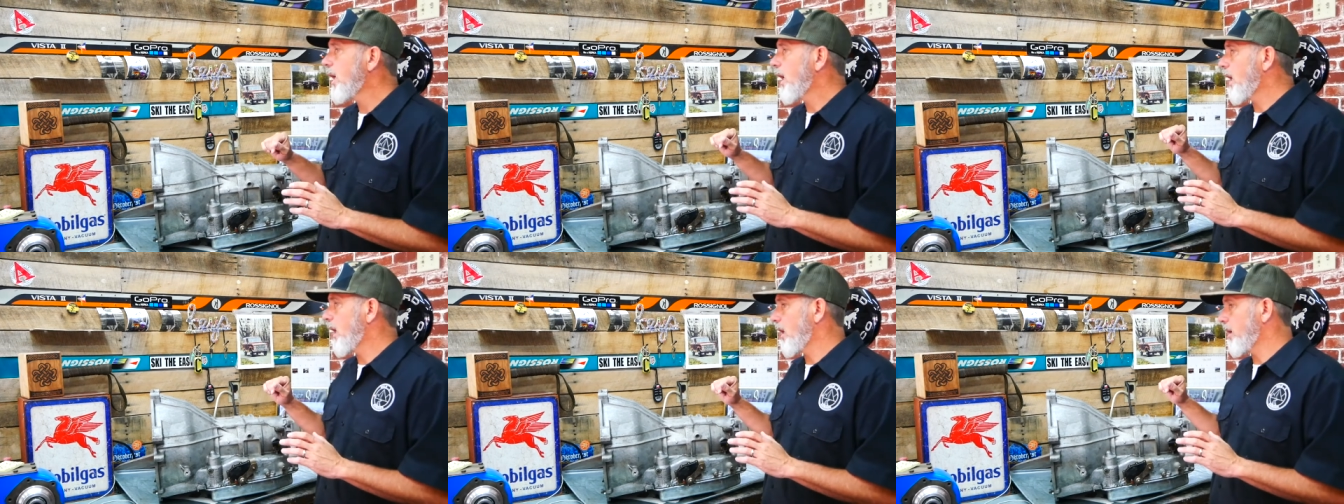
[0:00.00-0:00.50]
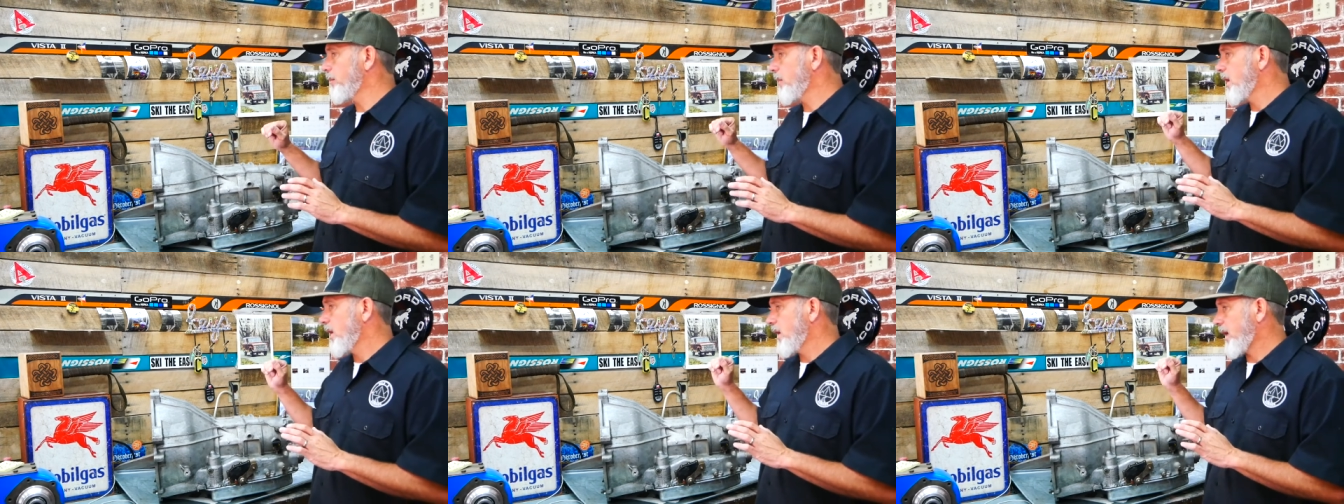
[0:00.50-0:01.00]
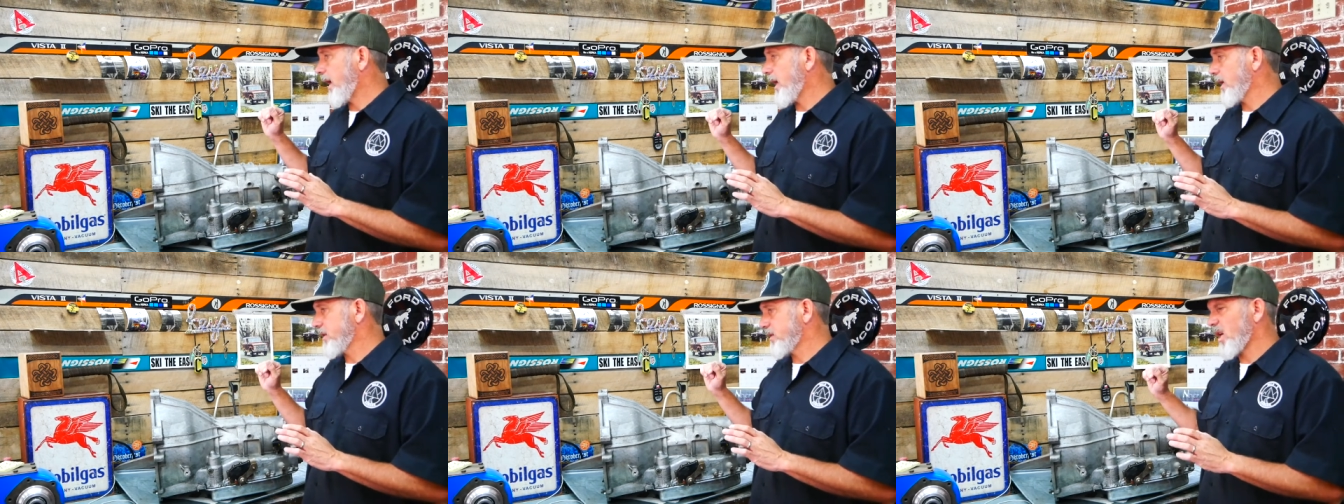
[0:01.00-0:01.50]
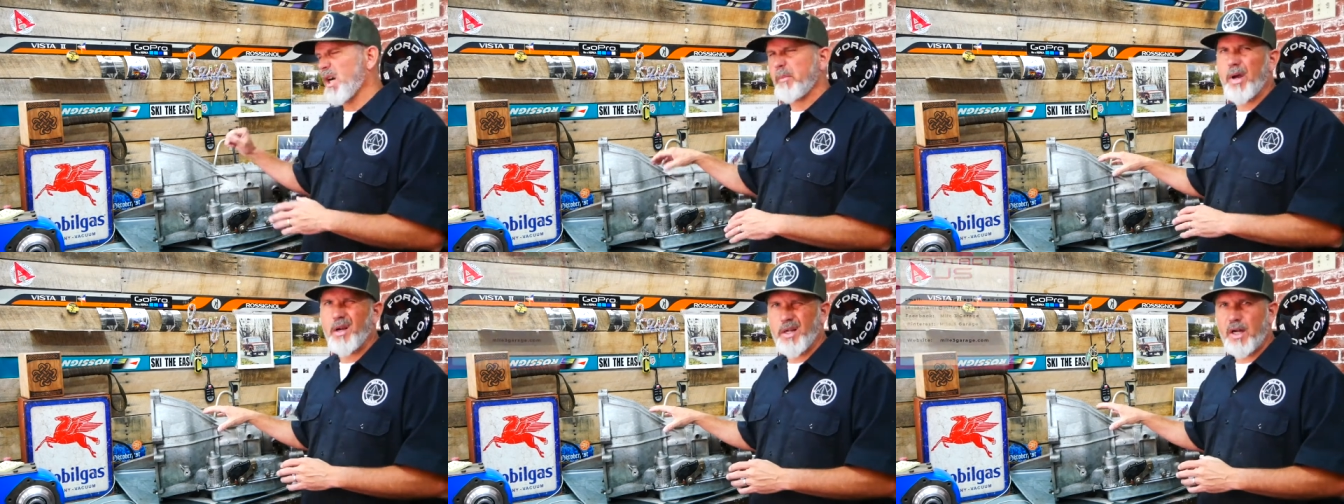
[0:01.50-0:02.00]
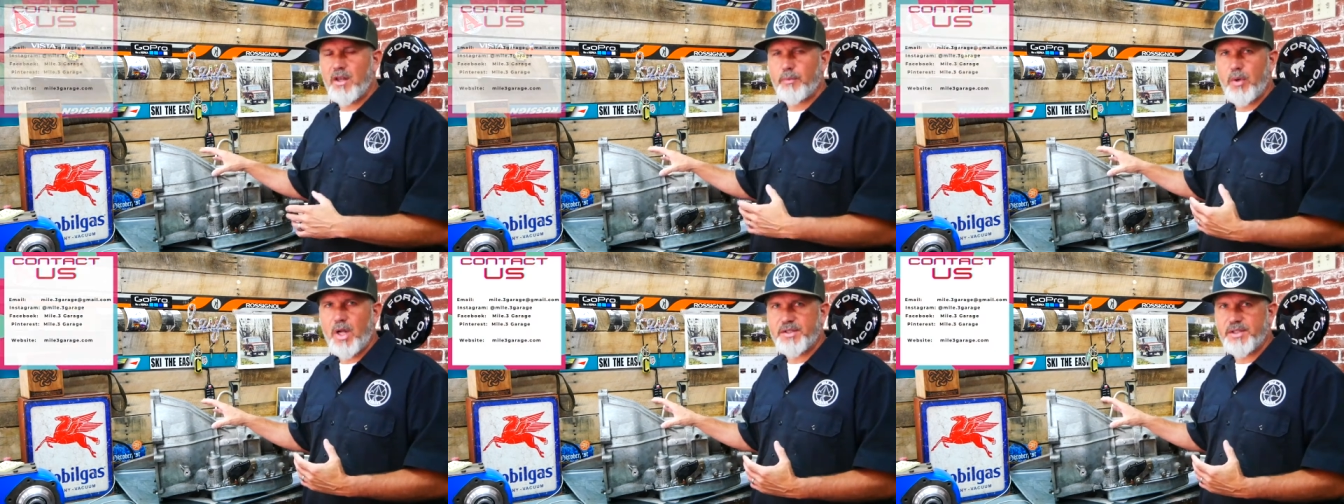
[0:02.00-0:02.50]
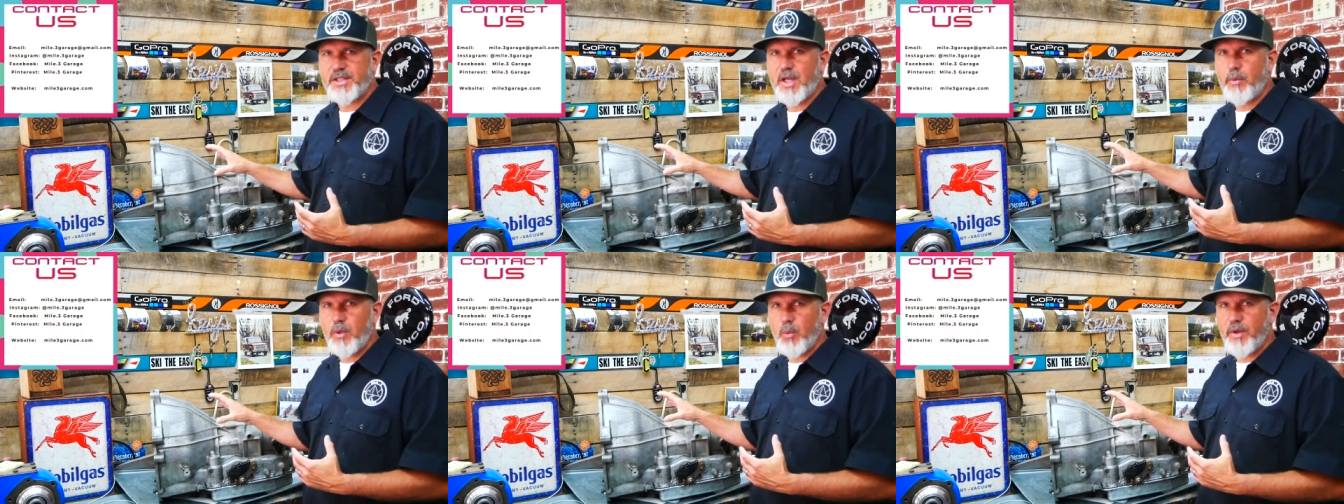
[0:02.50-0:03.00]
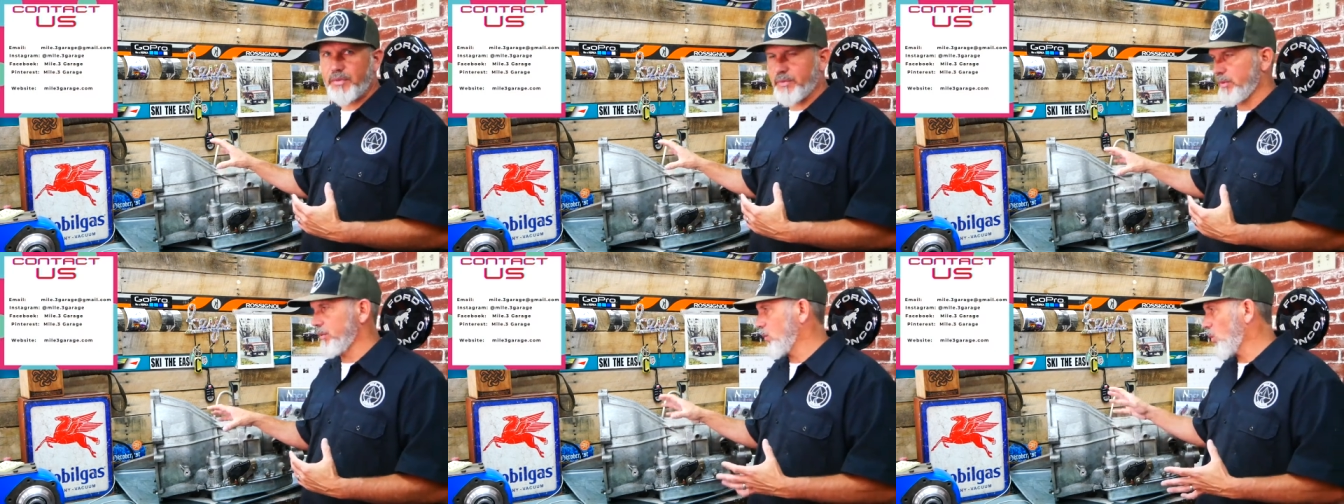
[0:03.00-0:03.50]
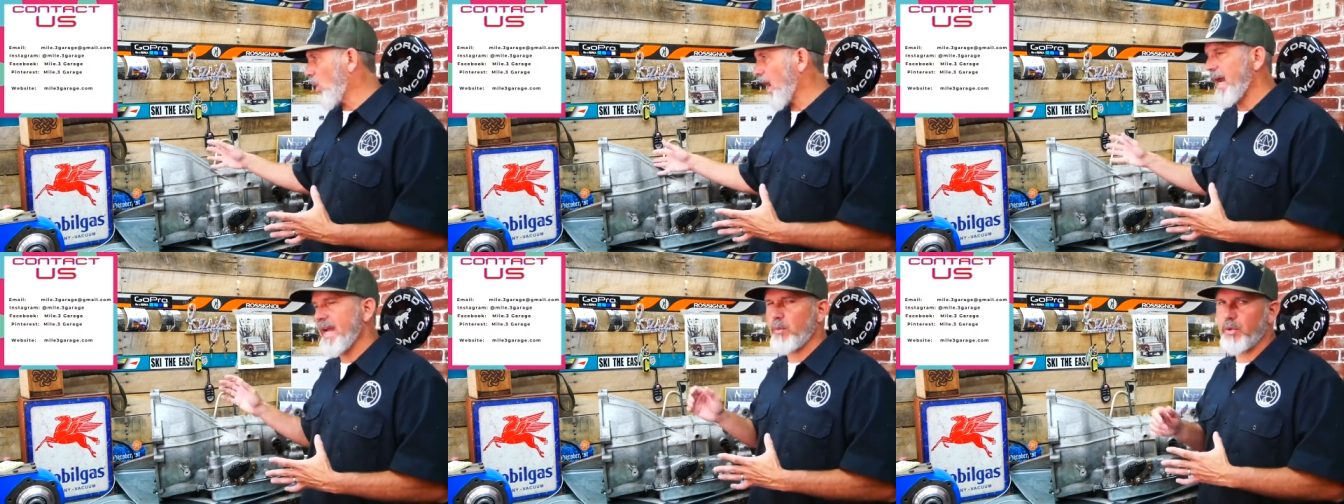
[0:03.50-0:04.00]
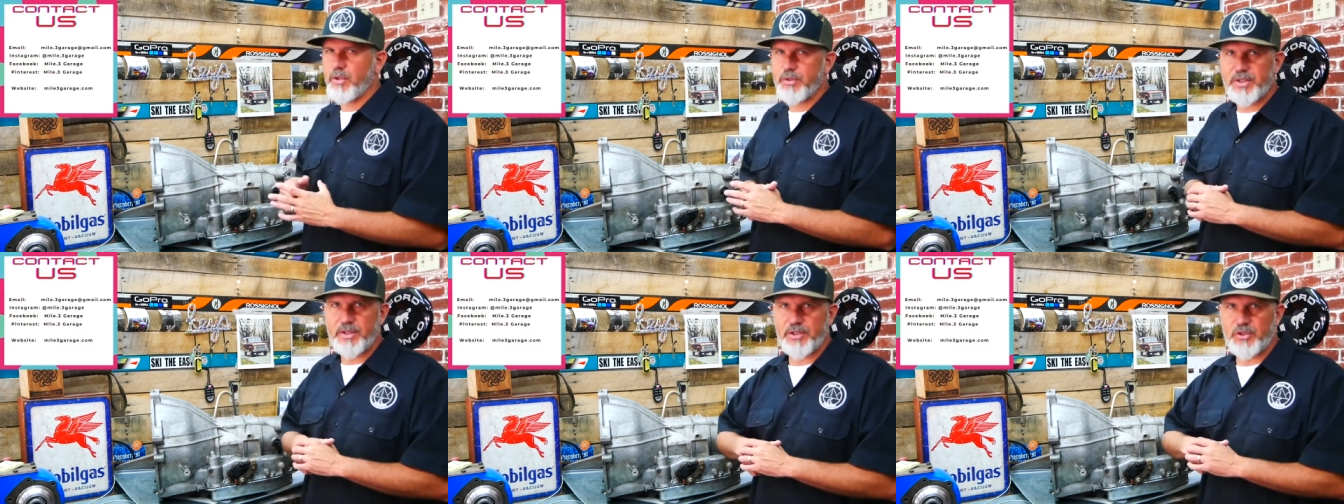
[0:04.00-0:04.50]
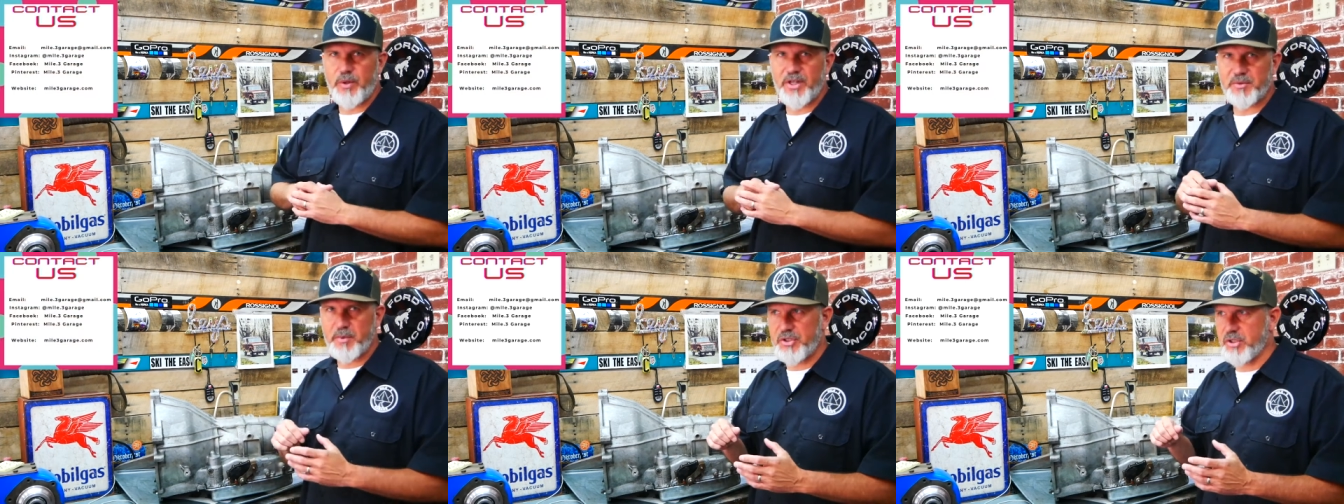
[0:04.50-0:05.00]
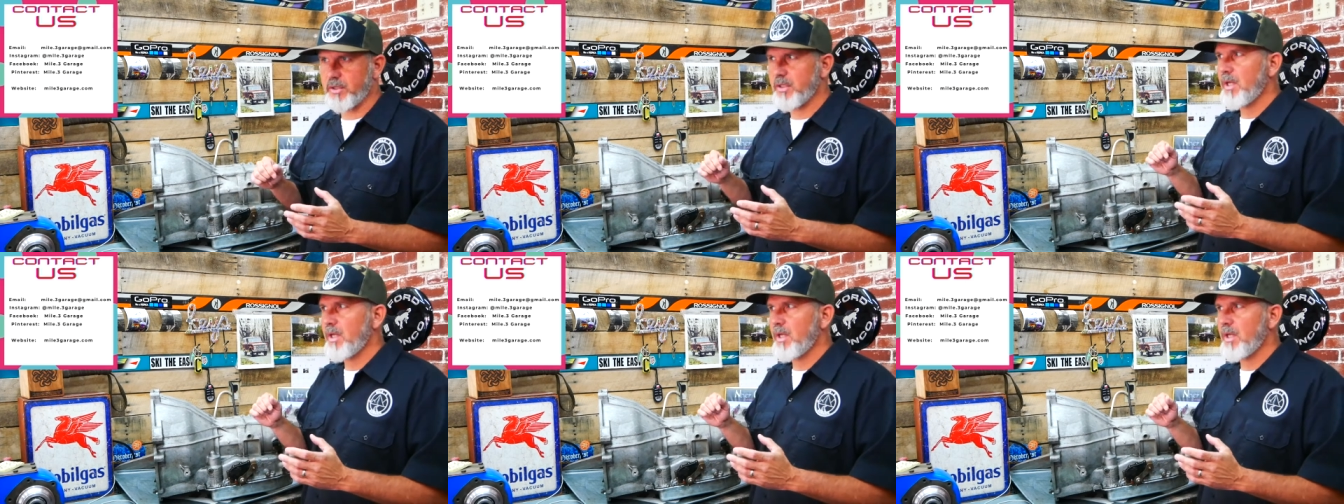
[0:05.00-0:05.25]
um, and talk about kind of the process that we went through and why we're using this transmission.